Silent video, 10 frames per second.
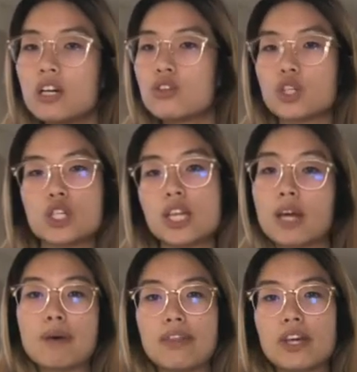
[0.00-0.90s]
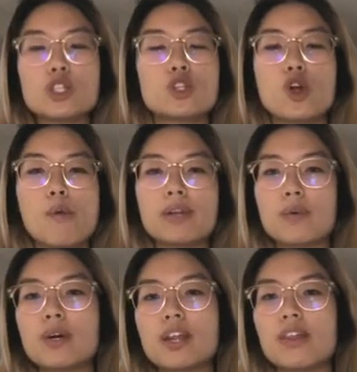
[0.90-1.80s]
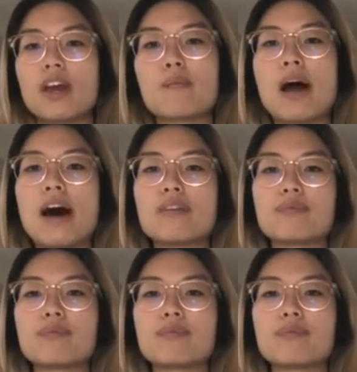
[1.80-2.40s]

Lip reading: just think about things you normally wouldn't think about.